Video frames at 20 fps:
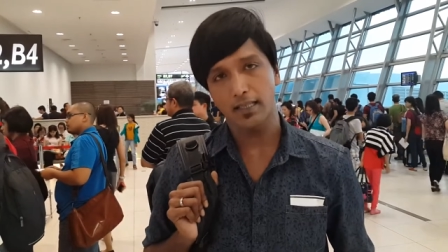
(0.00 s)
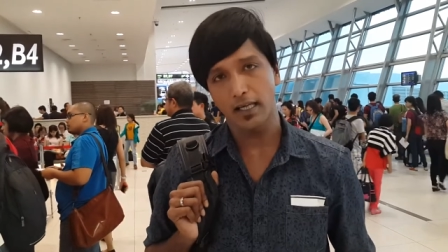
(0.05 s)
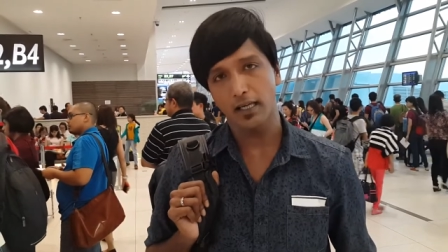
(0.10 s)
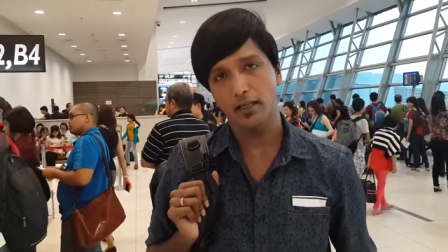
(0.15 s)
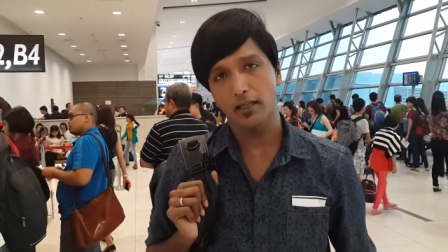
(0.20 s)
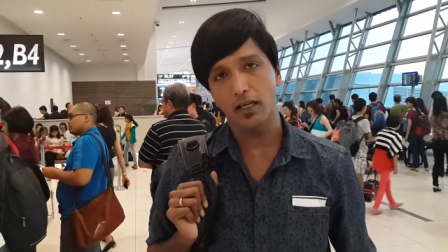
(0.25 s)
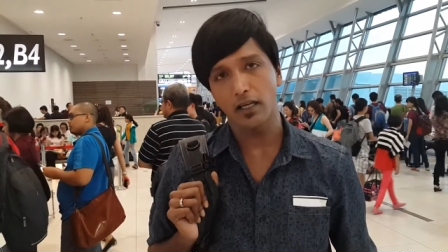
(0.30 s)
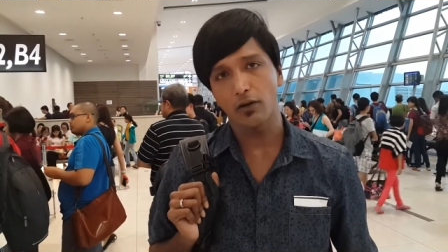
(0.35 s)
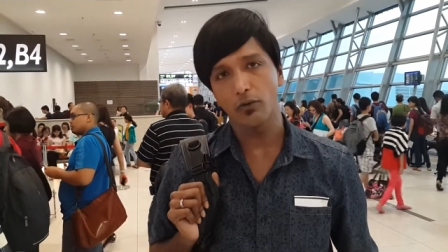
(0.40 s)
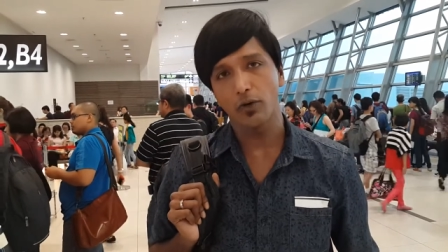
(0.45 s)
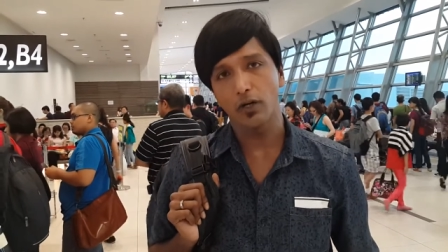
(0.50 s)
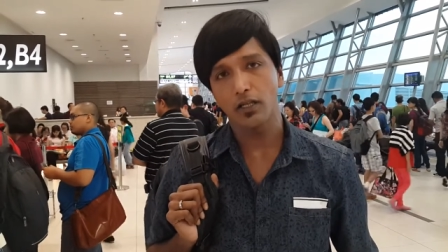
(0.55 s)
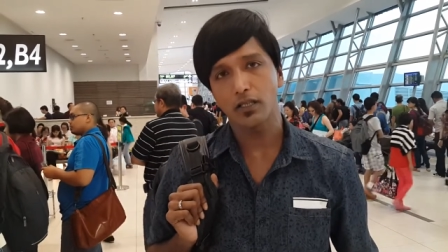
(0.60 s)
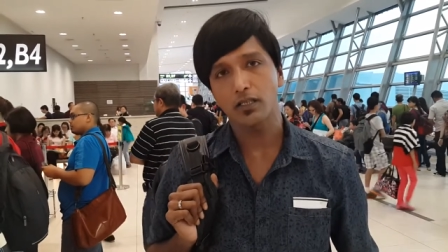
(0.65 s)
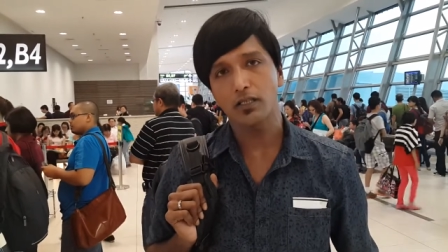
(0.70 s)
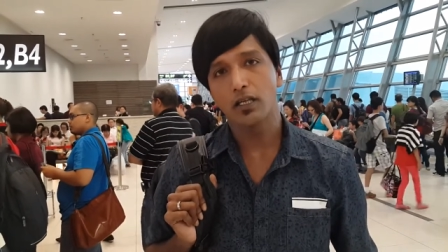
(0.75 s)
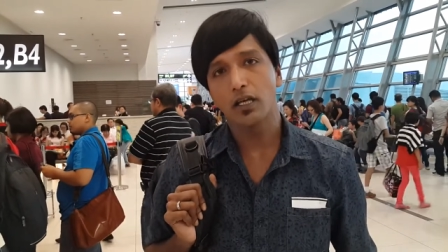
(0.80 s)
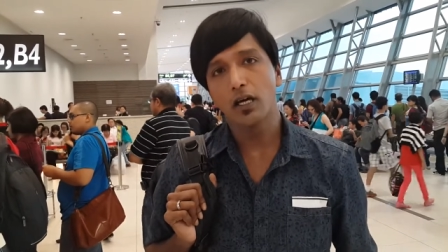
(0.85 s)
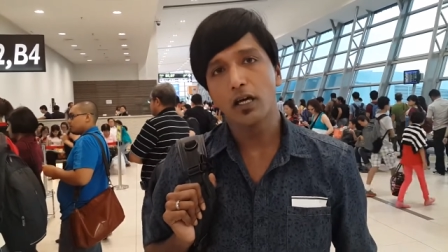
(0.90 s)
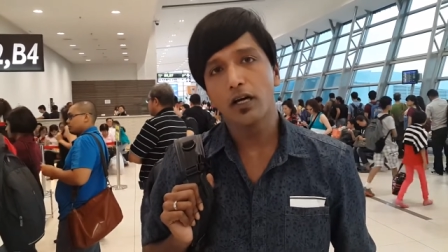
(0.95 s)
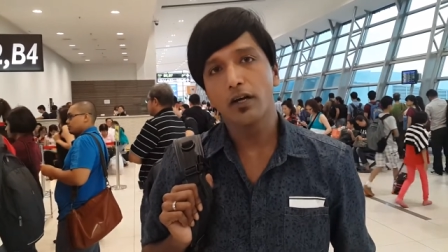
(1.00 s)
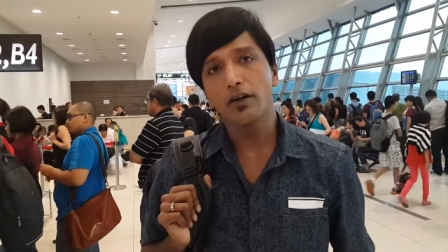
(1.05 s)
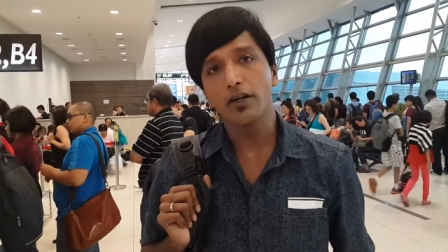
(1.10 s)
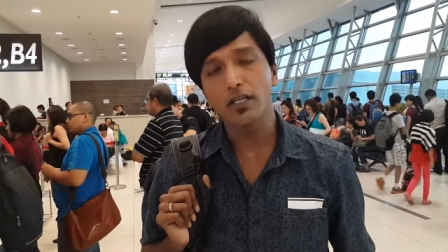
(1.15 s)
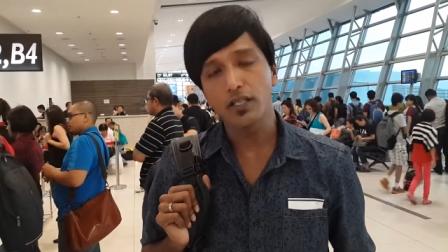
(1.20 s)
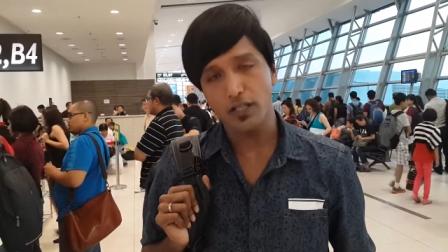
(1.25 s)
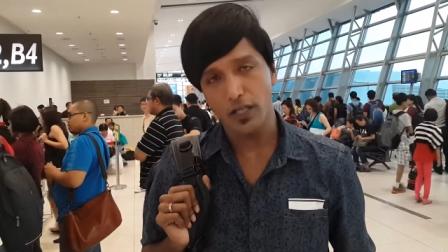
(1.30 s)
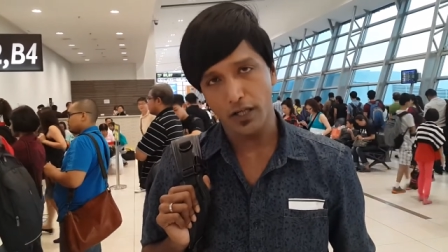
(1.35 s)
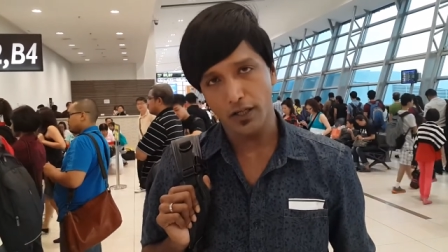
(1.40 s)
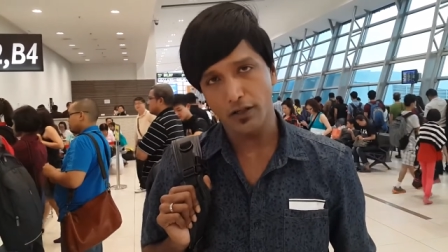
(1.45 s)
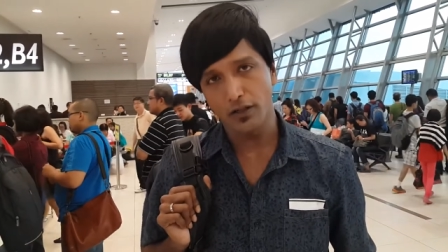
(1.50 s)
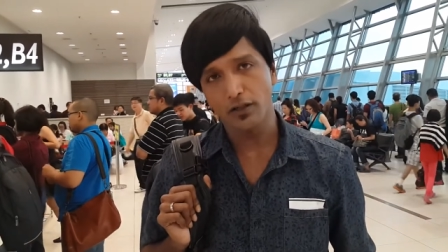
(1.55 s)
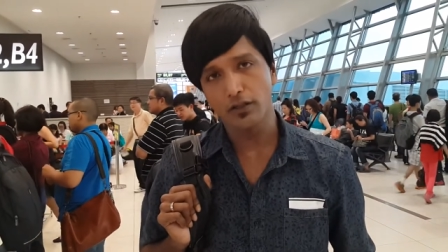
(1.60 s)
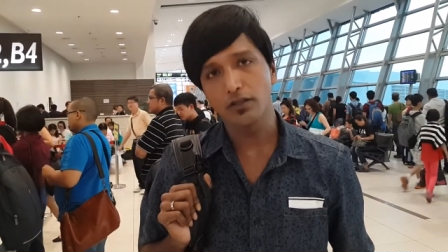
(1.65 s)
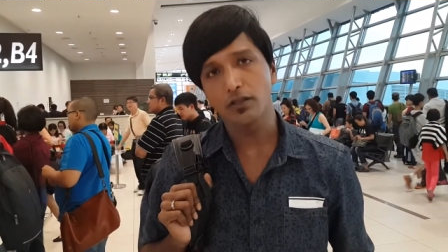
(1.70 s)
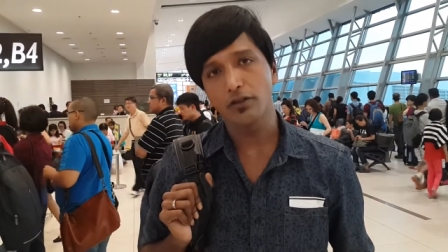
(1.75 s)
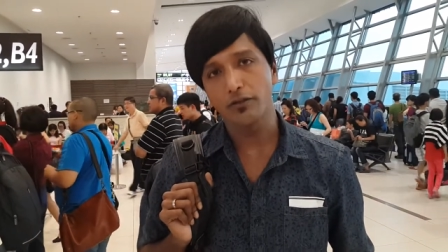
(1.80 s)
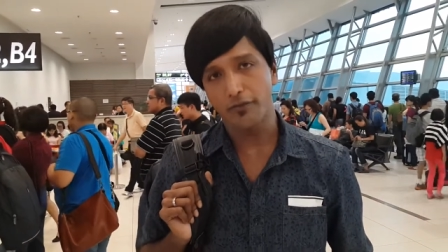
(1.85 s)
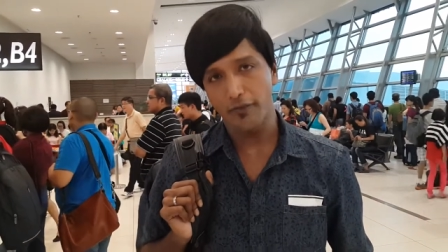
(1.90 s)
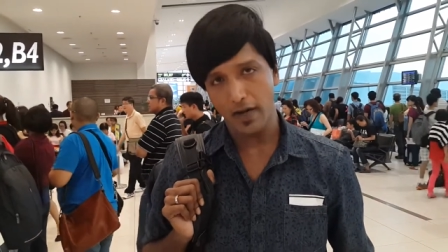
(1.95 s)
said it was
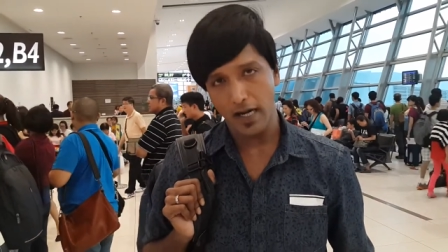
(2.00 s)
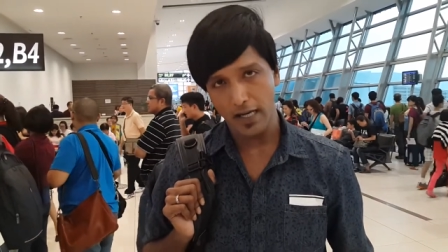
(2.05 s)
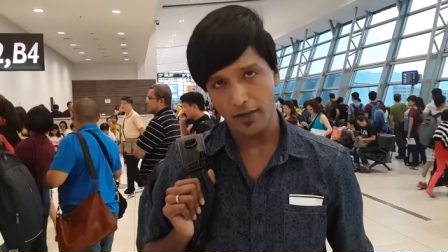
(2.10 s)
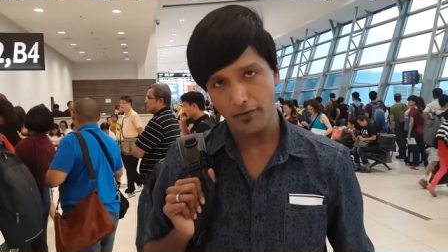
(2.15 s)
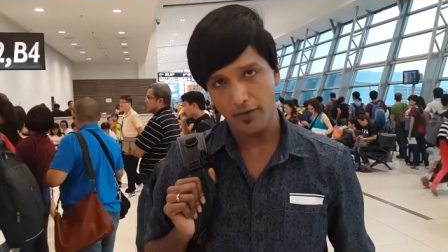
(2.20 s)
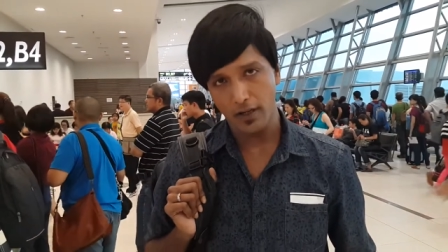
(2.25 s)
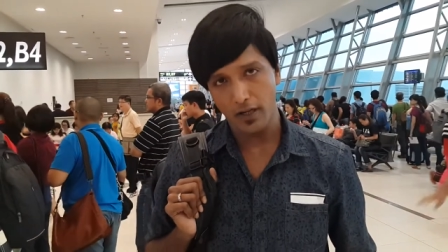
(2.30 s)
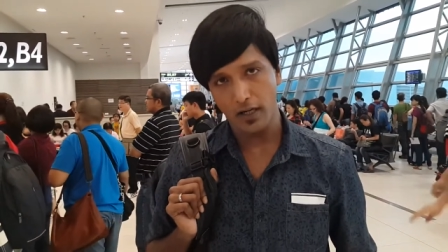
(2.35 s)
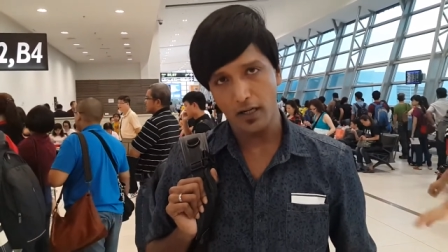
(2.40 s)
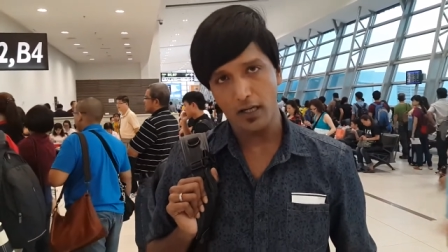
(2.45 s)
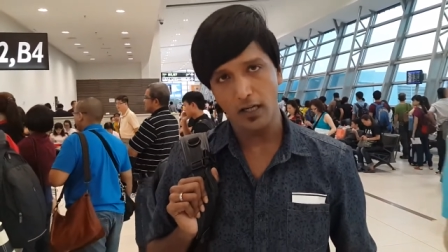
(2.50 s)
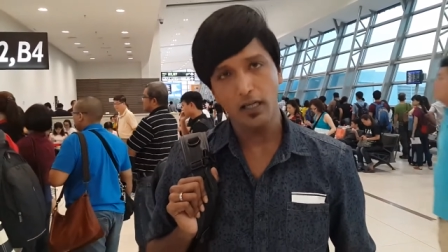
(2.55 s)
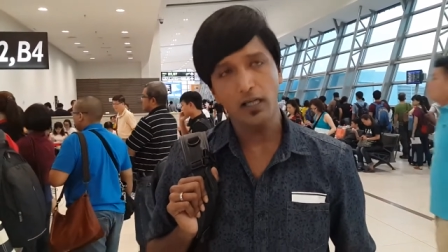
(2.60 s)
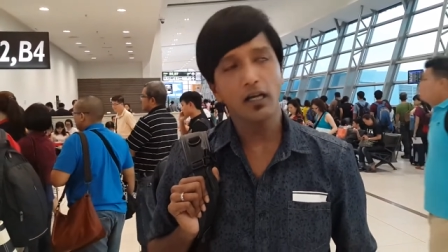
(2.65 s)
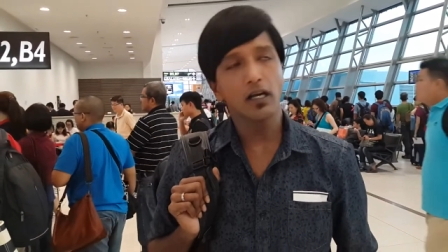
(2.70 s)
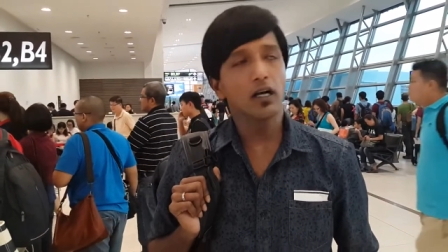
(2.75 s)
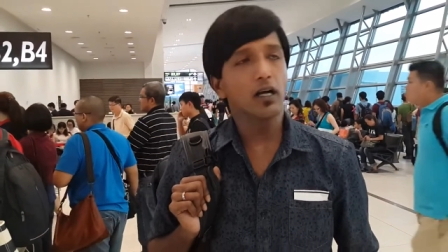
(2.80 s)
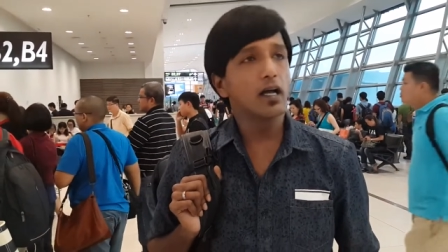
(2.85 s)
rescheduled to five thirty